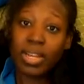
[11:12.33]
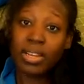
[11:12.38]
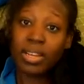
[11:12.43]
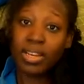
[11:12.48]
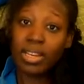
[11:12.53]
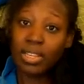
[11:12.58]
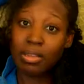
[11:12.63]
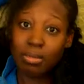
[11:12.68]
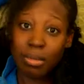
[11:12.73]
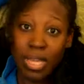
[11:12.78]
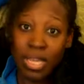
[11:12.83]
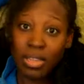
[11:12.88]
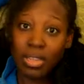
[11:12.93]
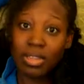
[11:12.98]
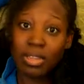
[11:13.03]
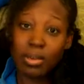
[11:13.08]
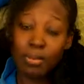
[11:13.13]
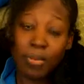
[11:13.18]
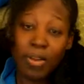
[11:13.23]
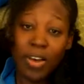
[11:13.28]
I can explain
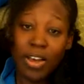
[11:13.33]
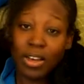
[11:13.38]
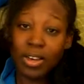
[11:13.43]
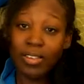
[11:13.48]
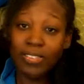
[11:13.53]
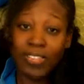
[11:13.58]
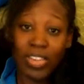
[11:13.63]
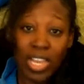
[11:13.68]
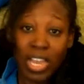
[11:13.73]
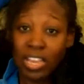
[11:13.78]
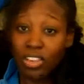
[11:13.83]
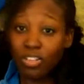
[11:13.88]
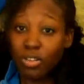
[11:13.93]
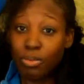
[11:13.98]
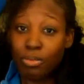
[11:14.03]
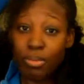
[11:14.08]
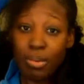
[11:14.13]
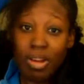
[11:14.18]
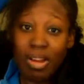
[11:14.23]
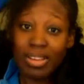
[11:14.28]
the
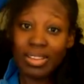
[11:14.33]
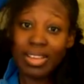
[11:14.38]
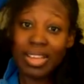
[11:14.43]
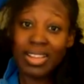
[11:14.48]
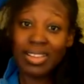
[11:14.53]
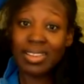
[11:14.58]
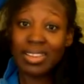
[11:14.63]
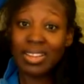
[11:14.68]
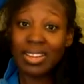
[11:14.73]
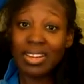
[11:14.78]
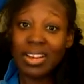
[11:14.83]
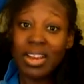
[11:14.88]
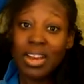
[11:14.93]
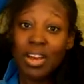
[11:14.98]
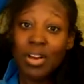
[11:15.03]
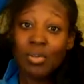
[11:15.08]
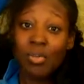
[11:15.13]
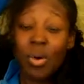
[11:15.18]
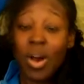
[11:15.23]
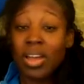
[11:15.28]
saponification process and
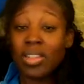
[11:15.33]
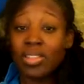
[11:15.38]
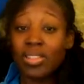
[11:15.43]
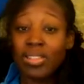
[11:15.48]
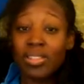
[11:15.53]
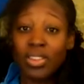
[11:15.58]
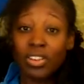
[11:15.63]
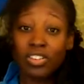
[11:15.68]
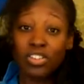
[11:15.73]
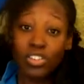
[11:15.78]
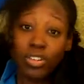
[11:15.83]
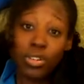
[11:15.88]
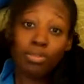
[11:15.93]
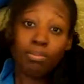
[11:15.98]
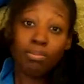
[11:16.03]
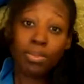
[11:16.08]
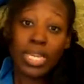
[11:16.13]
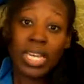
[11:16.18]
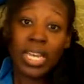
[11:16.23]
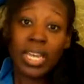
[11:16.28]
why there
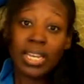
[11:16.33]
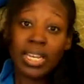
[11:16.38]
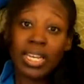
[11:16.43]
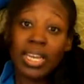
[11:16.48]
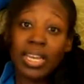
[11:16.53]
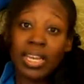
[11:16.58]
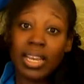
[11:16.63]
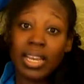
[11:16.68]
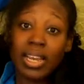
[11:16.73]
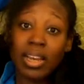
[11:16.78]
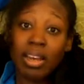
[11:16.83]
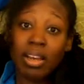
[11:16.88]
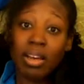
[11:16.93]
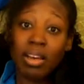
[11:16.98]
shouldn't be any